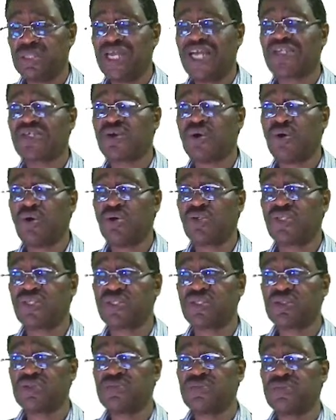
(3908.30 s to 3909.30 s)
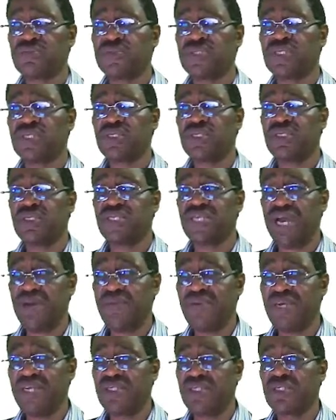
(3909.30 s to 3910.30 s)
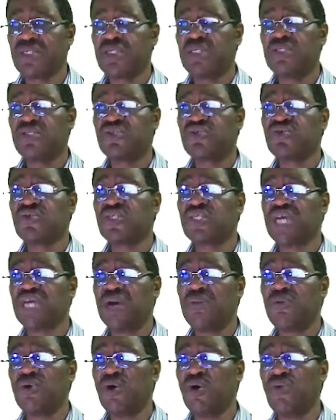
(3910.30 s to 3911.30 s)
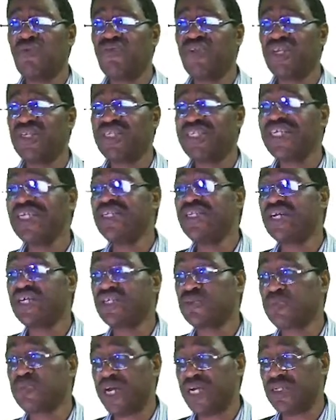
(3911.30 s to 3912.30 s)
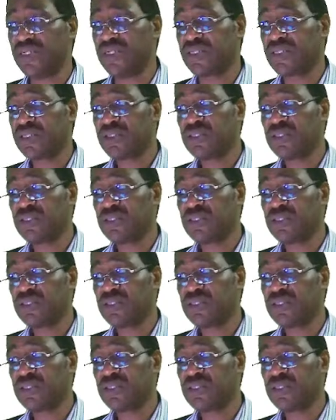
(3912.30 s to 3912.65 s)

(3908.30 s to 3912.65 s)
caused damage to some of the Tilda's plant.